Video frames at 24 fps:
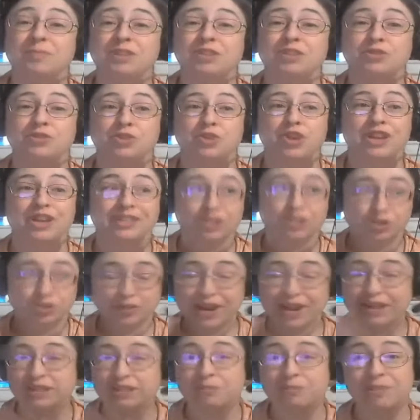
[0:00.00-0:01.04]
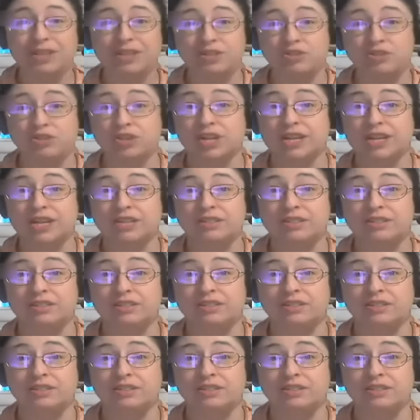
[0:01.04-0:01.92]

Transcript: because you're not distracted by the shine.